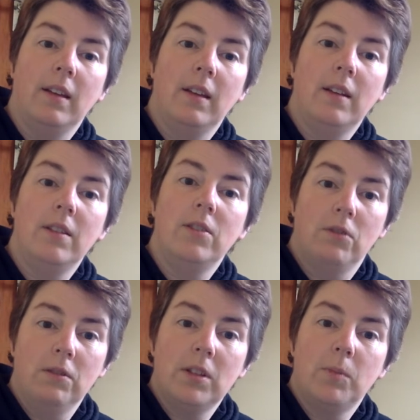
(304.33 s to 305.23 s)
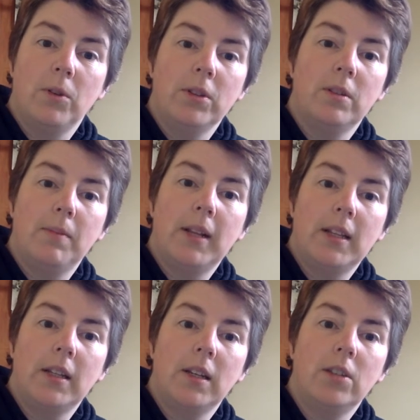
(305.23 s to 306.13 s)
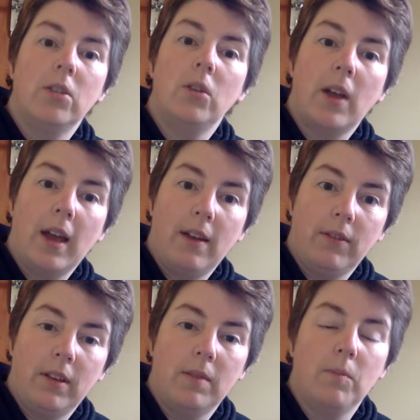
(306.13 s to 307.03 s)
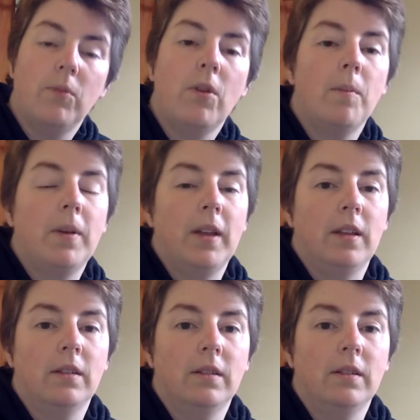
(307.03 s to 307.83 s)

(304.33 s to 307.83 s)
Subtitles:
it is your responsibility to look after them properly.